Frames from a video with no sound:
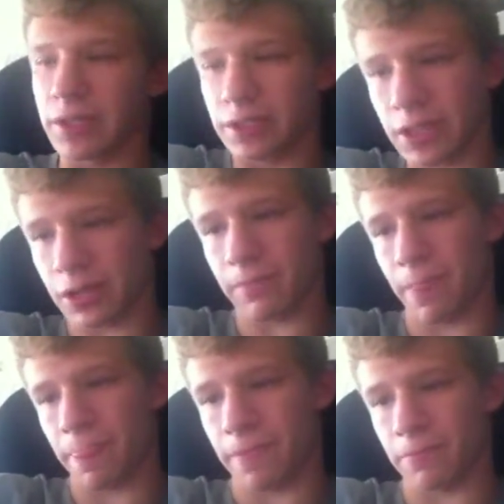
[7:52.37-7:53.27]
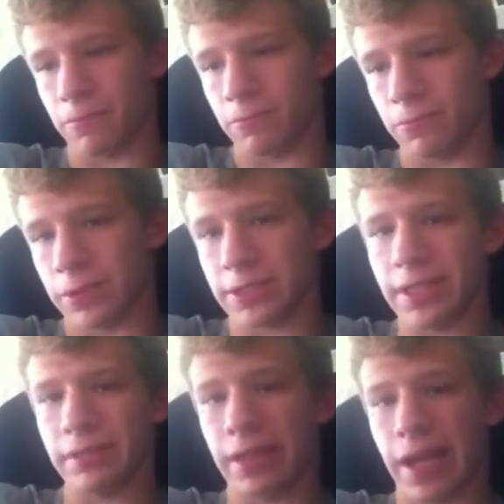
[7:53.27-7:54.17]
So, with
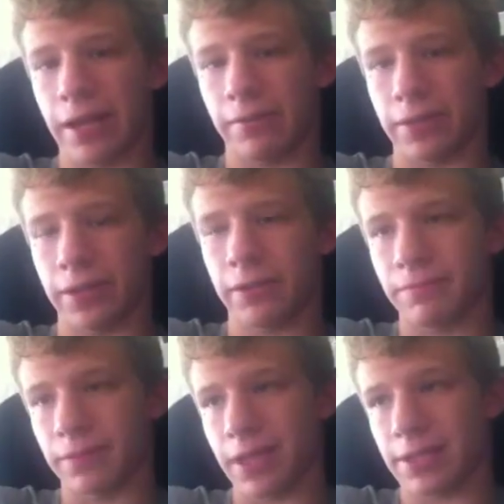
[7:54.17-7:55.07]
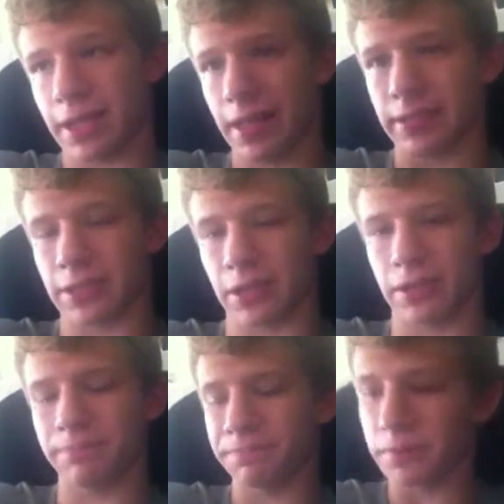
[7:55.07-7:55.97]
Slender Guy over here, as I like to call him,